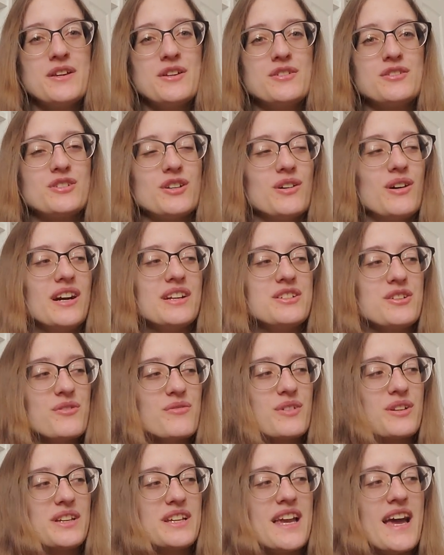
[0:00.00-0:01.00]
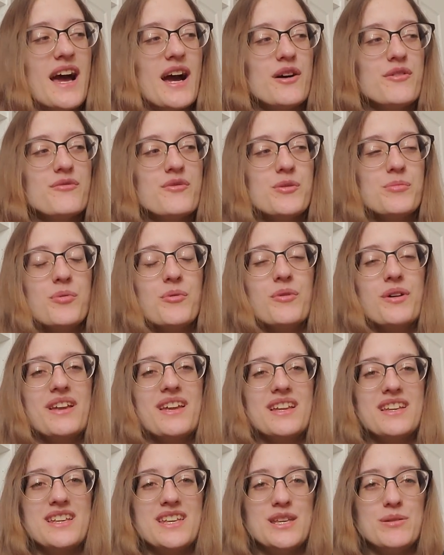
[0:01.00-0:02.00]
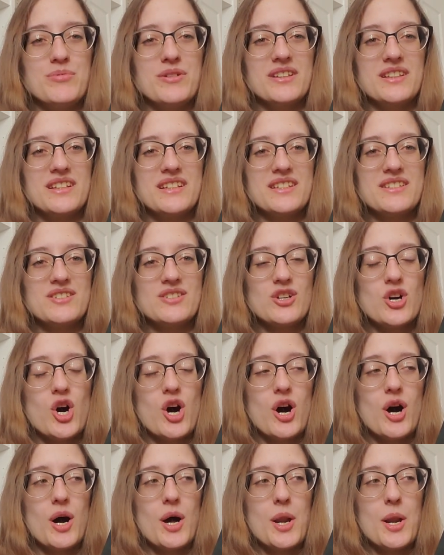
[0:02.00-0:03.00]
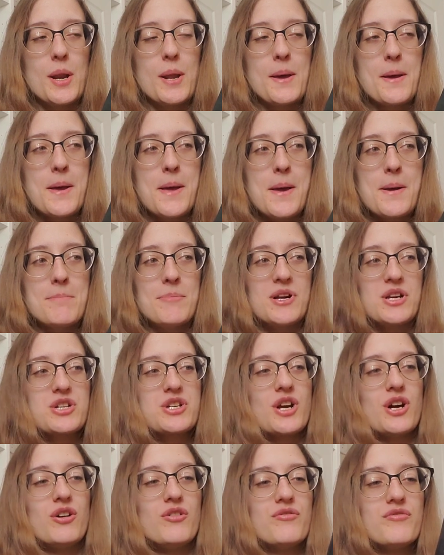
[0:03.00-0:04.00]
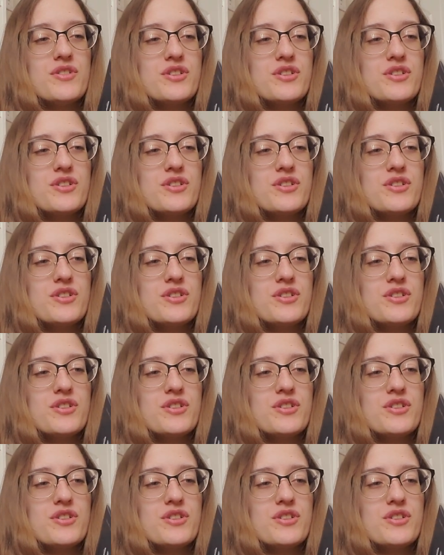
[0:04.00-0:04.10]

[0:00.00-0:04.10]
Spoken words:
So I don't really have a point in keeping this on my shelf.